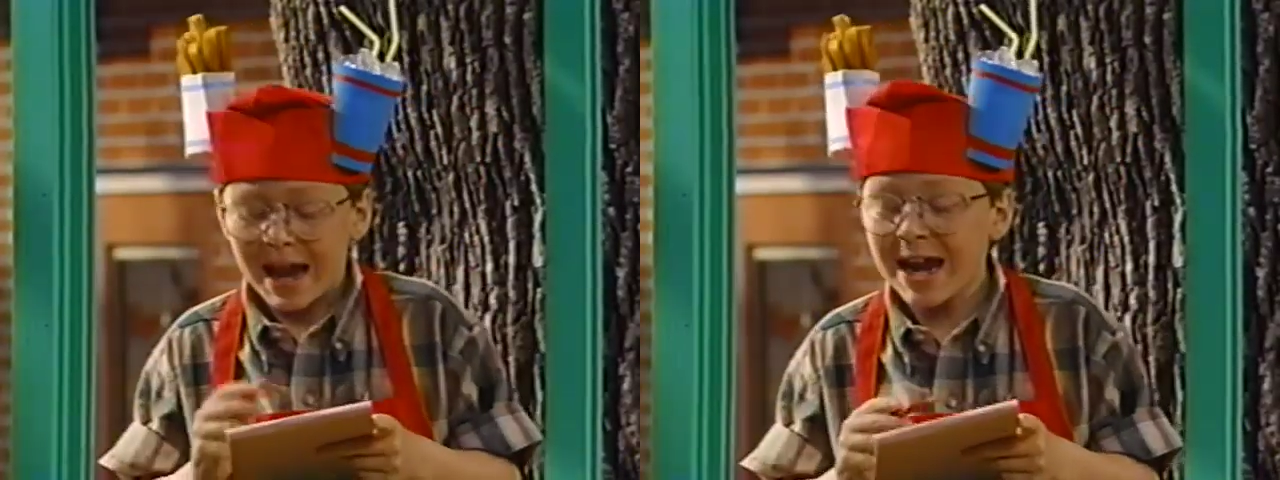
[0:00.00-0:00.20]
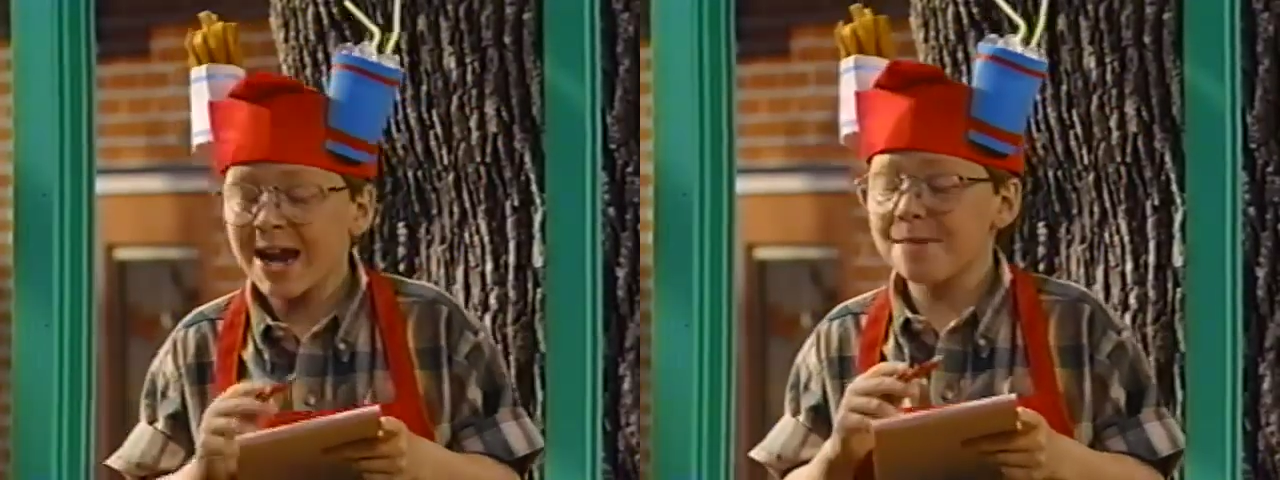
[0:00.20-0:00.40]

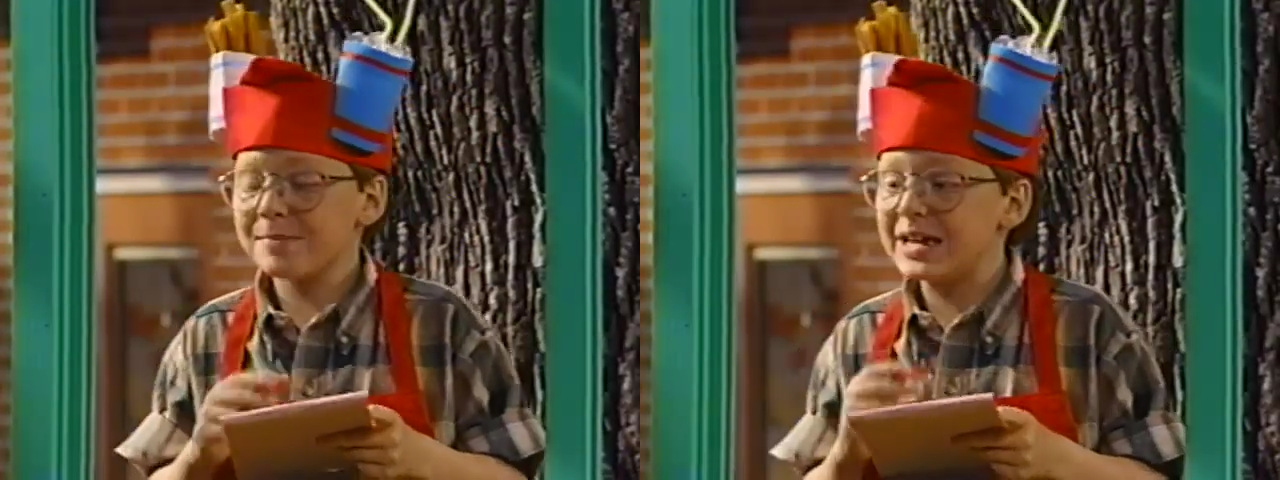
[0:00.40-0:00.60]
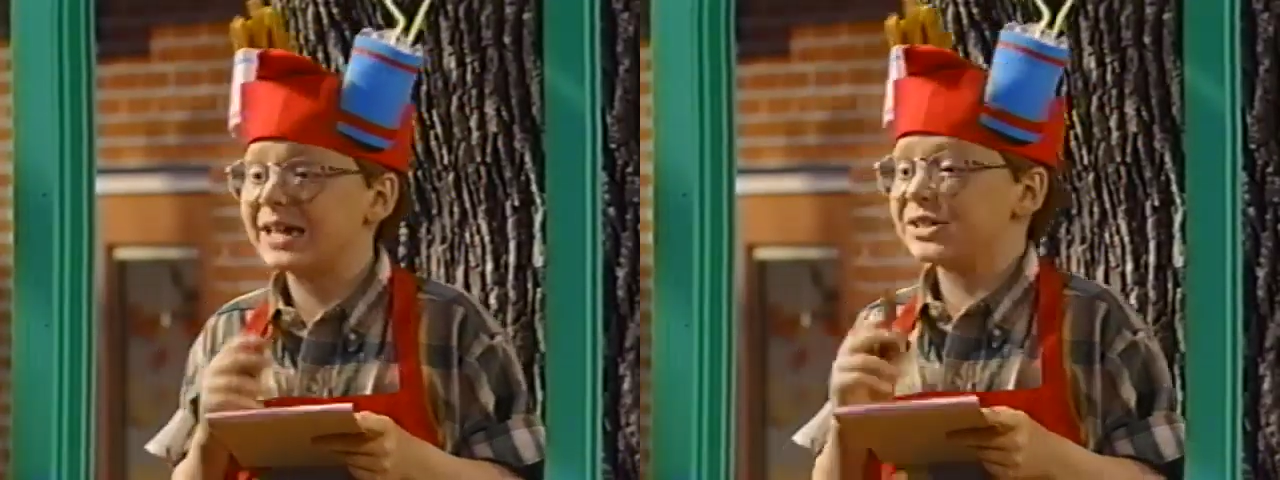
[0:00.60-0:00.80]
ham
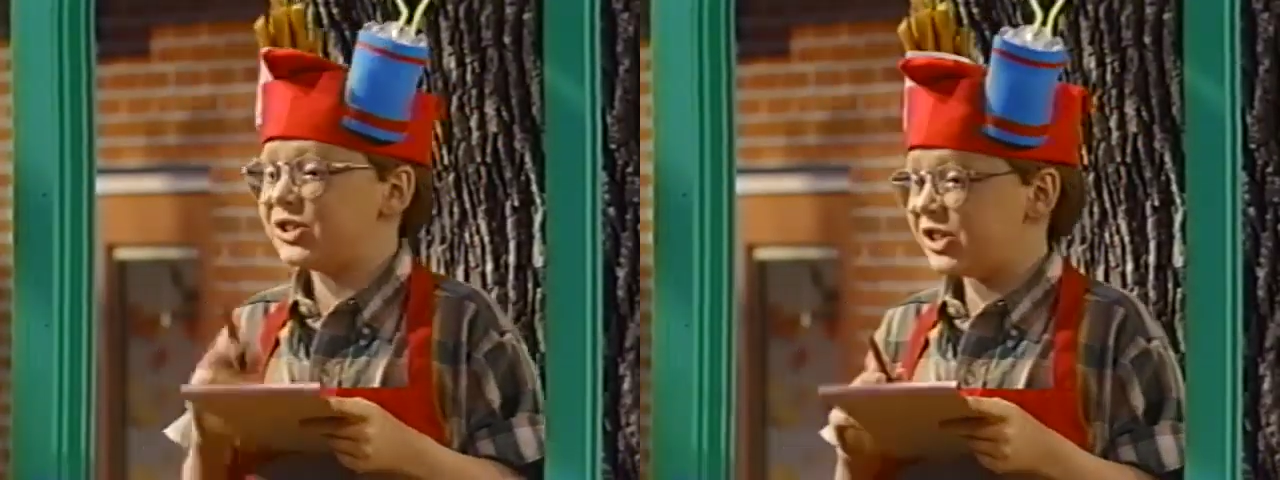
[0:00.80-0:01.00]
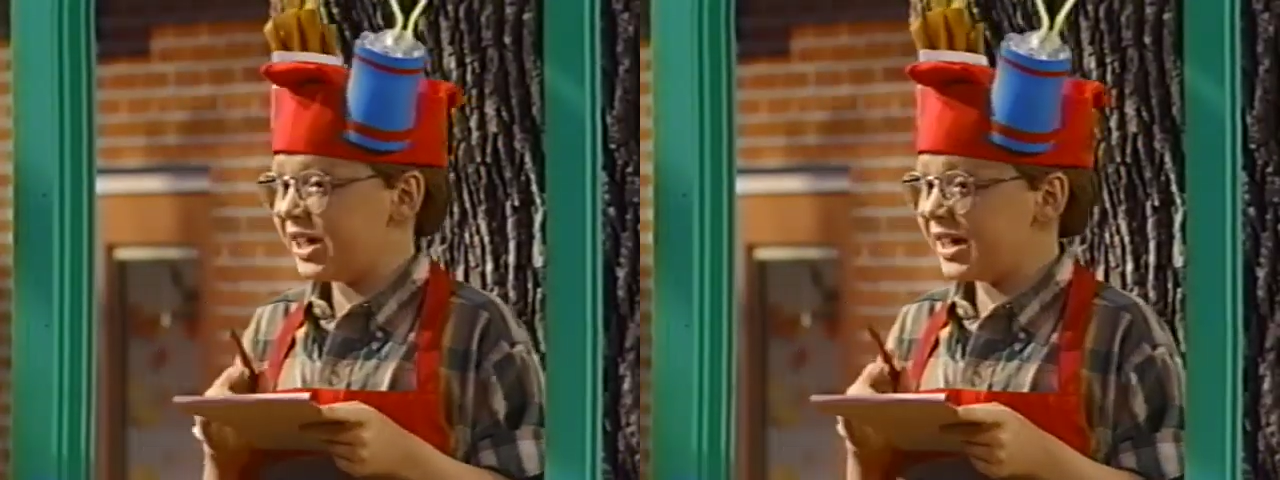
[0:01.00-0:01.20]
and
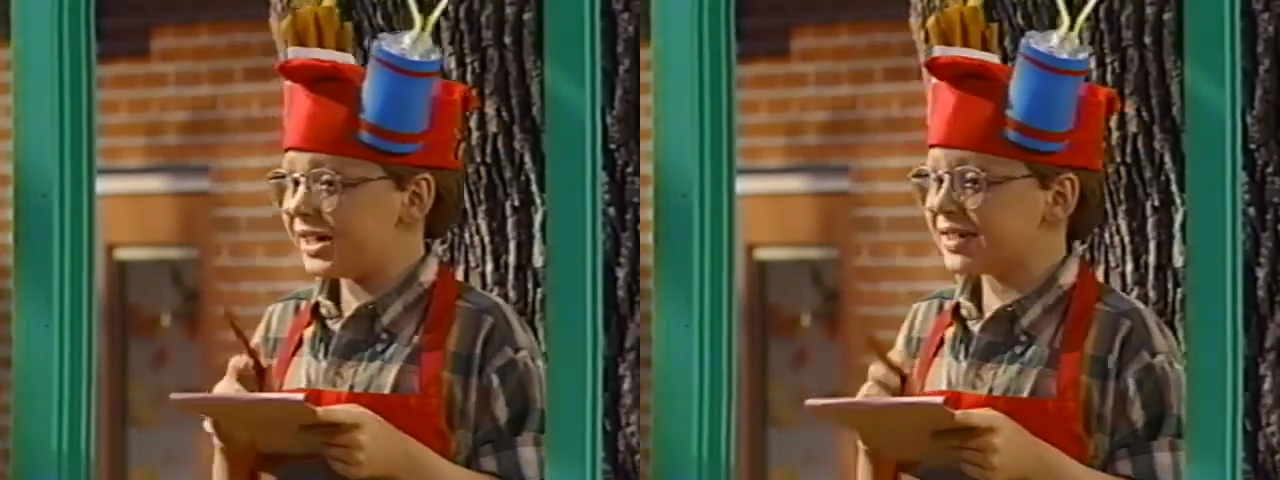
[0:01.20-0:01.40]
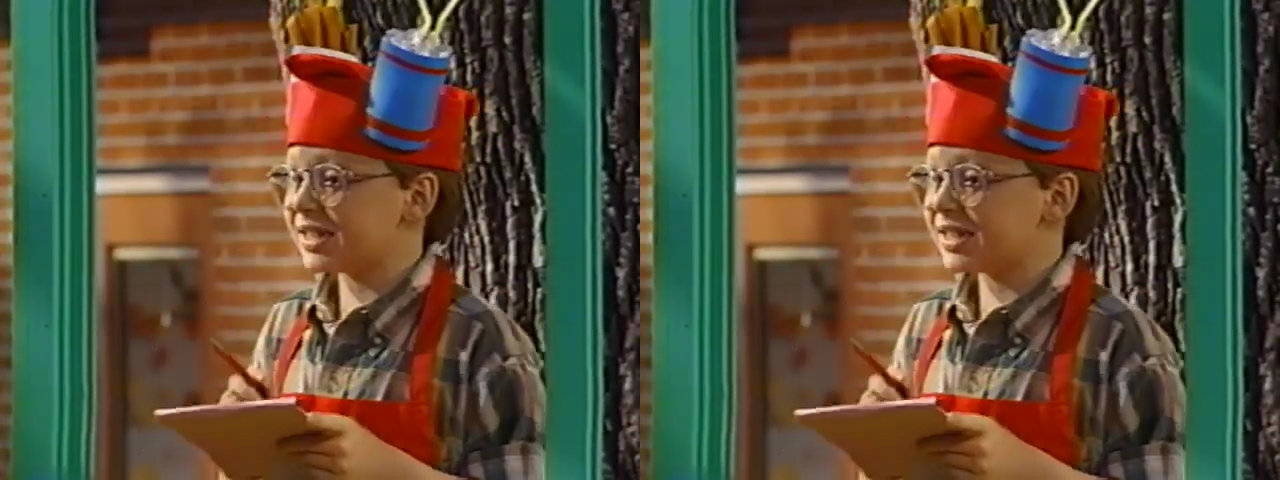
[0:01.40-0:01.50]
cheese